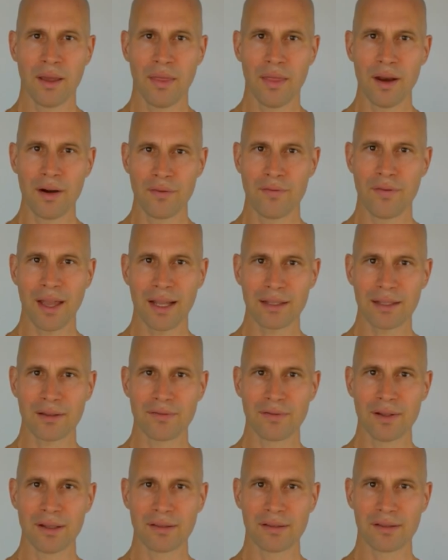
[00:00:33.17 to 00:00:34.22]
Their
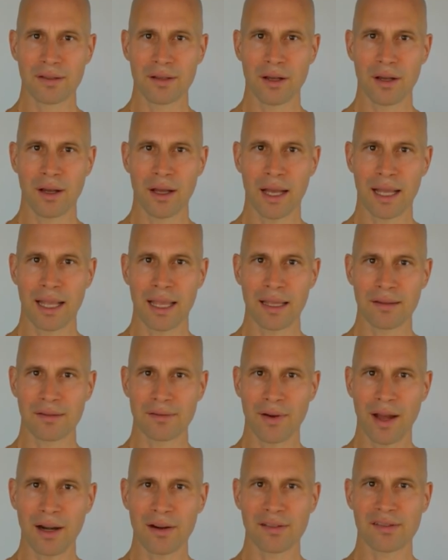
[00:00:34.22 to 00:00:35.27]
effectiveness against
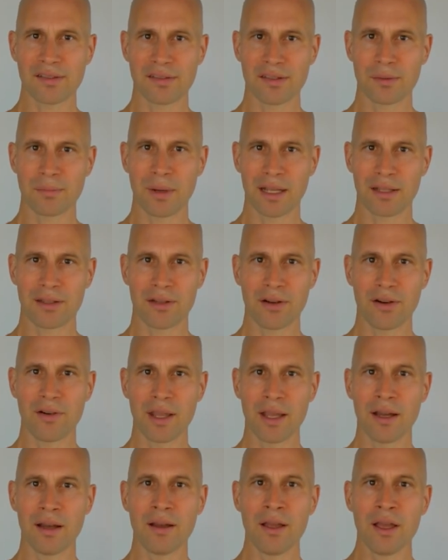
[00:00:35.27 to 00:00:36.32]
viruses and
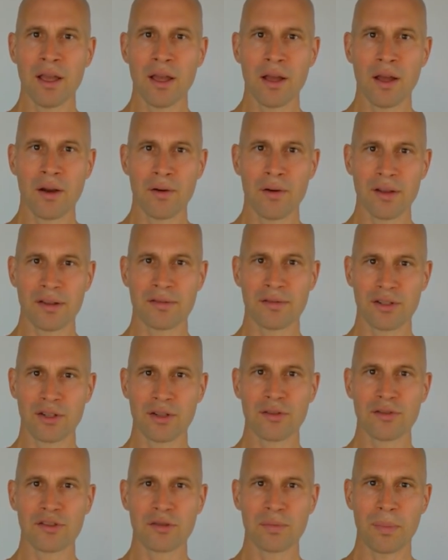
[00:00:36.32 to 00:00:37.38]
bacteria is
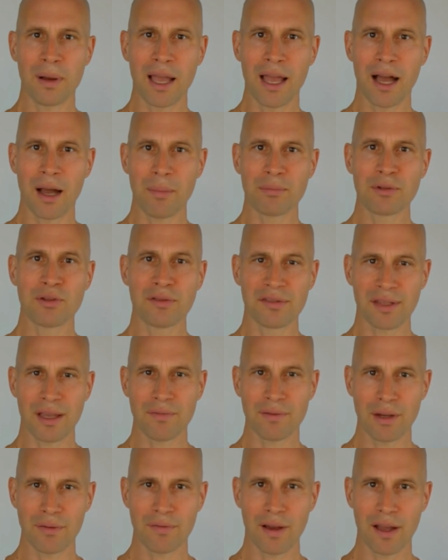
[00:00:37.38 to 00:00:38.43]
reduced by up to
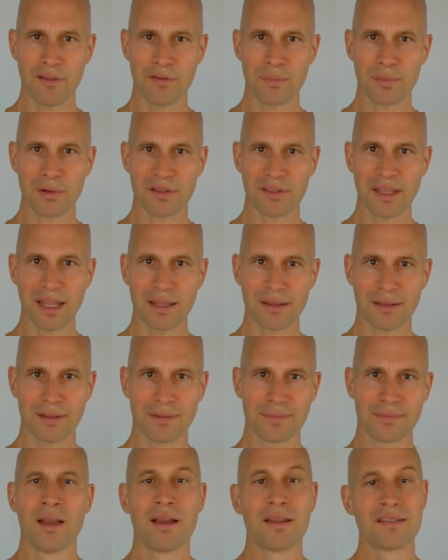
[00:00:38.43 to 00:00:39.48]
75%.
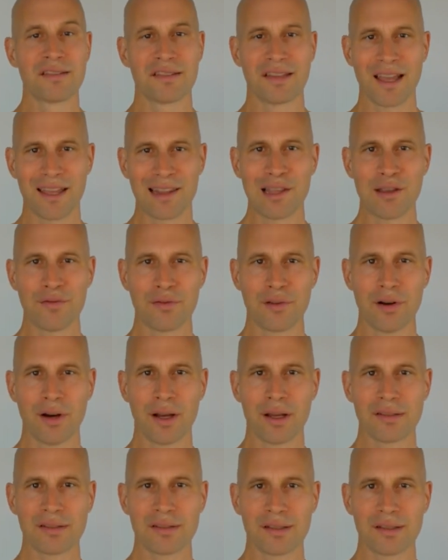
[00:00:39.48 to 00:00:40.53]
Sadly for
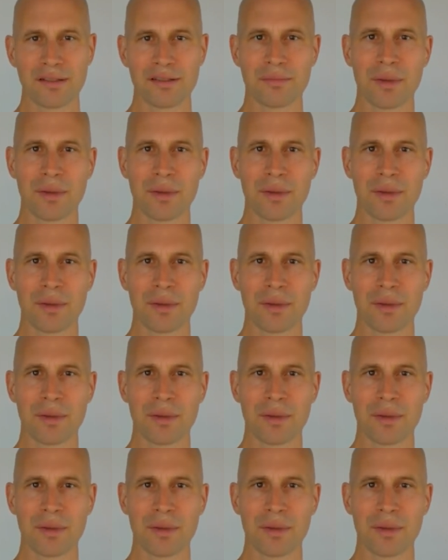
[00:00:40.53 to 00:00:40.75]
us, this